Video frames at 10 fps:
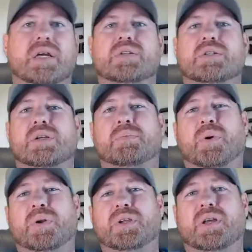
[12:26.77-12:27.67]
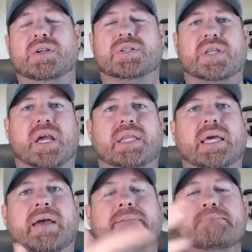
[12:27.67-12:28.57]
So it's important you understand
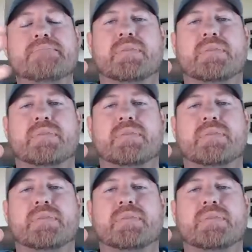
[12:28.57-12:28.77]
that,